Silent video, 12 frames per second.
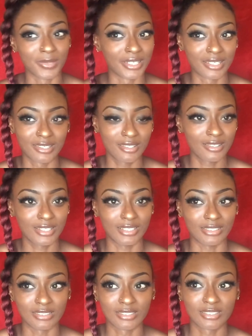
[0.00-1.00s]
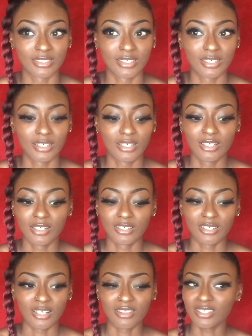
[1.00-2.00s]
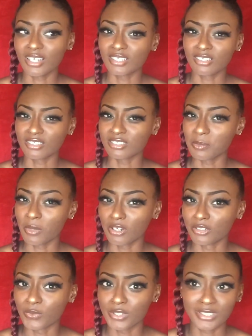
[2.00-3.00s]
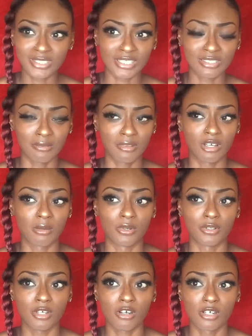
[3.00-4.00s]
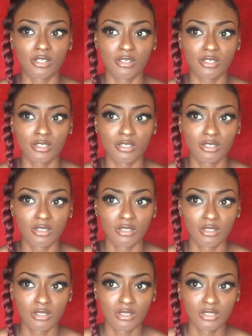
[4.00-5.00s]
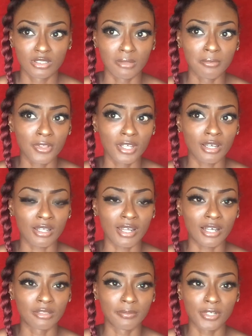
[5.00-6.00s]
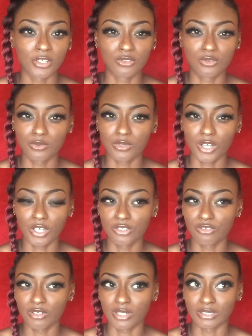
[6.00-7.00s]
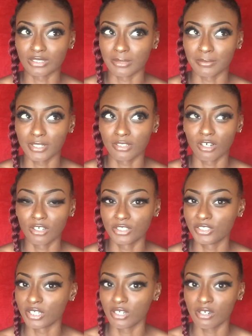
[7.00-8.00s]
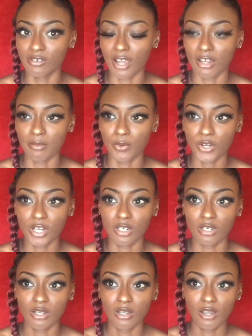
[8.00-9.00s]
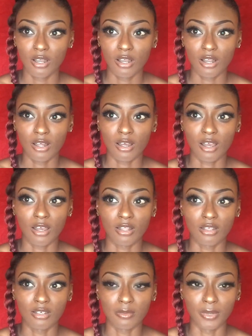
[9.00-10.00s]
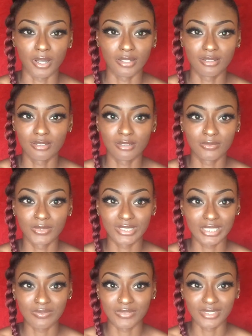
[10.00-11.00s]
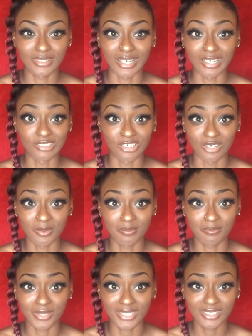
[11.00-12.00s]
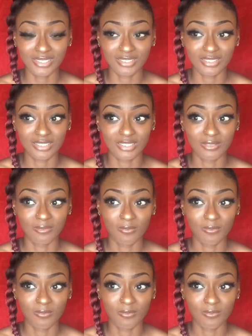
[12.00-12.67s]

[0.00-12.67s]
bringing in things. I think I saw somebody on Twitter say something about they ordered something, and they had to pay $200 and something to clear at the port, and the item wasn't even that's our price.